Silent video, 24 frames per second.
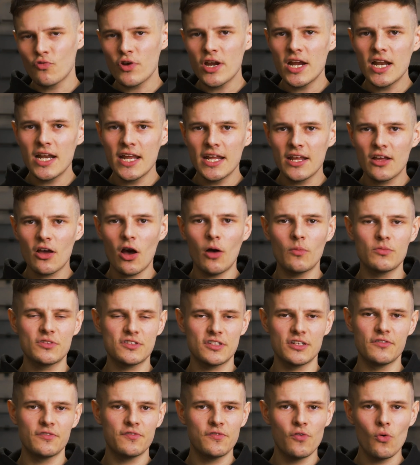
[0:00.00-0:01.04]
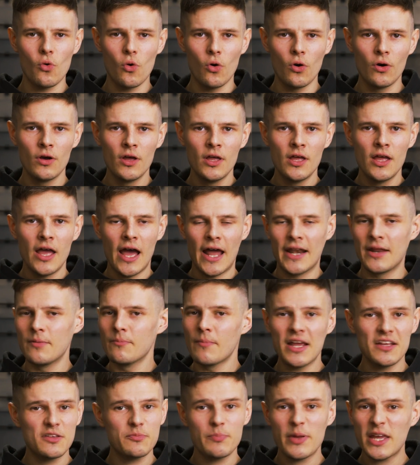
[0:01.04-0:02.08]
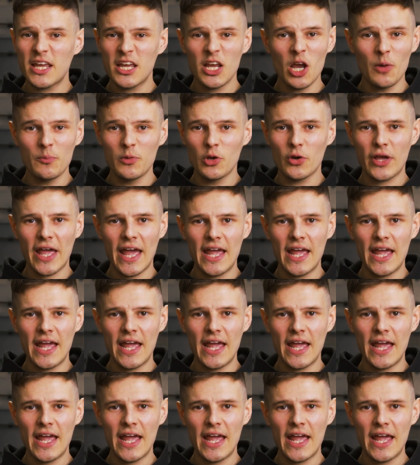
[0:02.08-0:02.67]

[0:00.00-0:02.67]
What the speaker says: really comes to the fore and it makes picking up your